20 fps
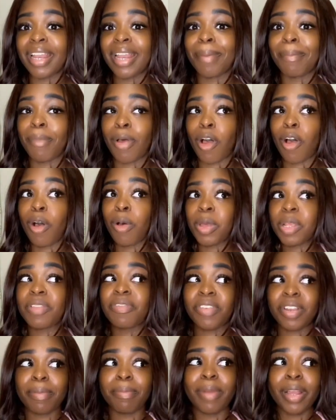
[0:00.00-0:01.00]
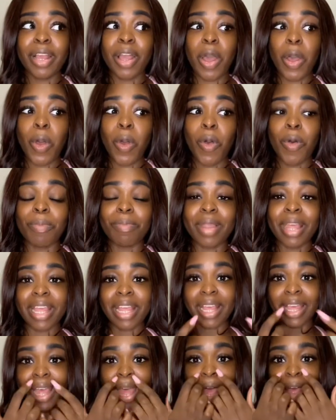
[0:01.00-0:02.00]
I'm always gonna bring it home.
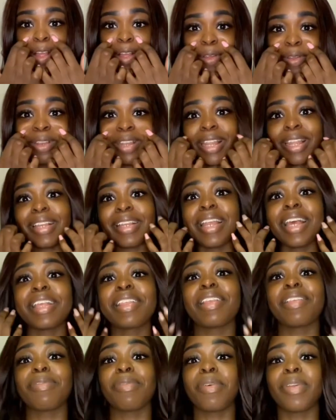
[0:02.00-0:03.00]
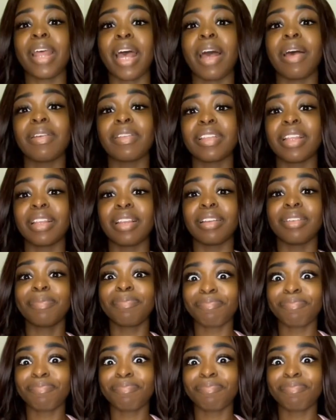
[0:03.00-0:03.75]
Like I'll go to like Texas Roadhouse, and